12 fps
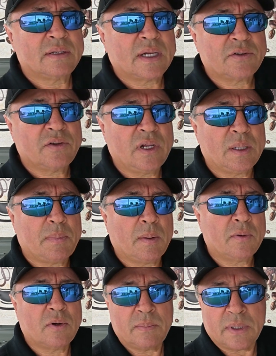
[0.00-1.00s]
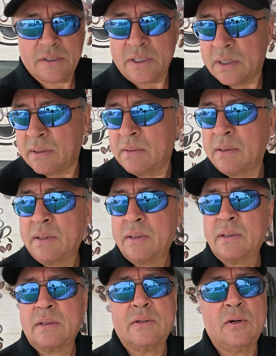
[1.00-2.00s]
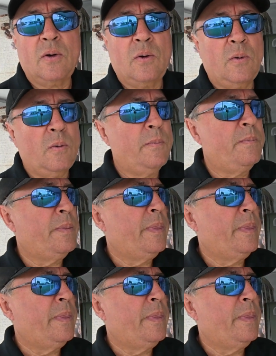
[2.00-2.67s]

Actually a popcorn machine. So